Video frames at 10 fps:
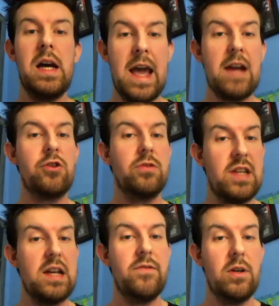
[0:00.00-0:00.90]
actual
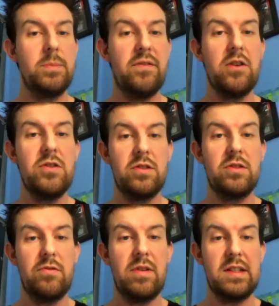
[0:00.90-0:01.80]
set of
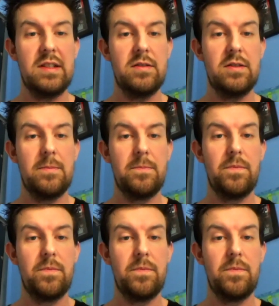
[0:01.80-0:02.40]
observations for residents,